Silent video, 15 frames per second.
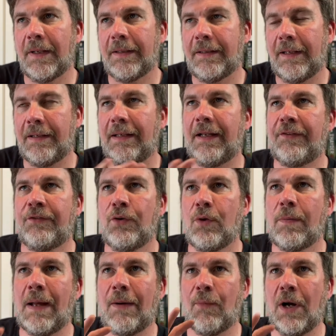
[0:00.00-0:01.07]
let, us talk
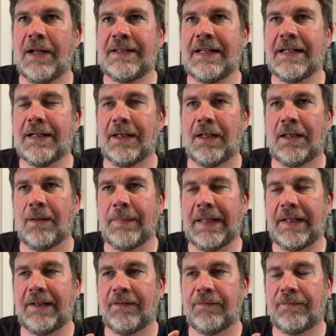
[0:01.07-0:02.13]
about what I didn't like
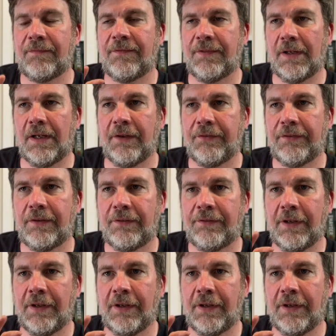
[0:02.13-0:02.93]
about it first.